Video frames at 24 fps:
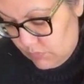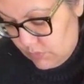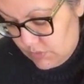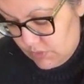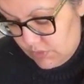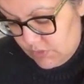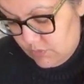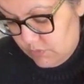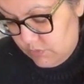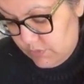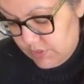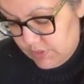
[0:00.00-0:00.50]

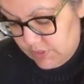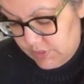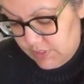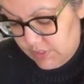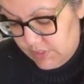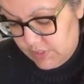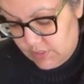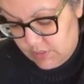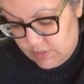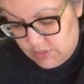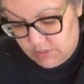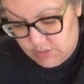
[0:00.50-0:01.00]
Let's really
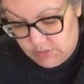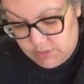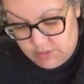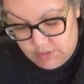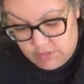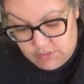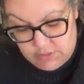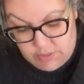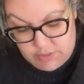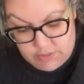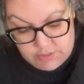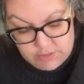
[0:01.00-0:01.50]
get this
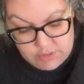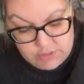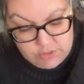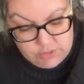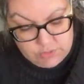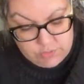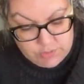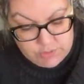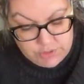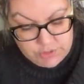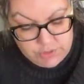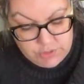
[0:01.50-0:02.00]
stuck
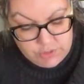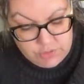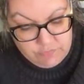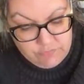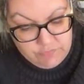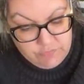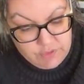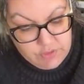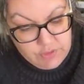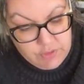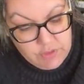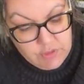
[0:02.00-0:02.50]
to our
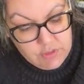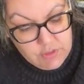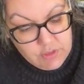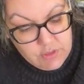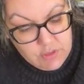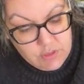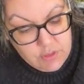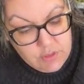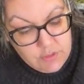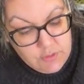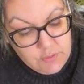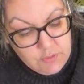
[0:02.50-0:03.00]

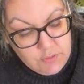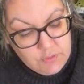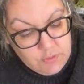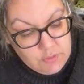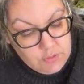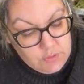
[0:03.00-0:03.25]
surface.